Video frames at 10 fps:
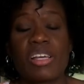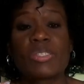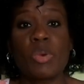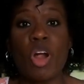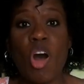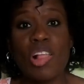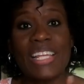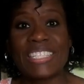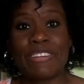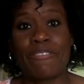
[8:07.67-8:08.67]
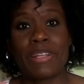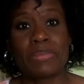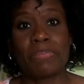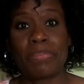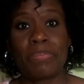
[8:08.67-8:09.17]
because we're all at
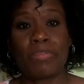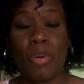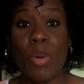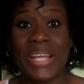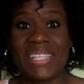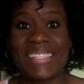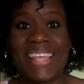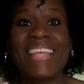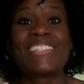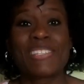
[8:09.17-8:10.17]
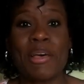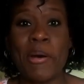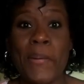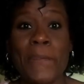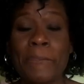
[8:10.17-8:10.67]
different points. And
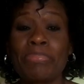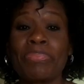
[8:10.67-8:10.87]
so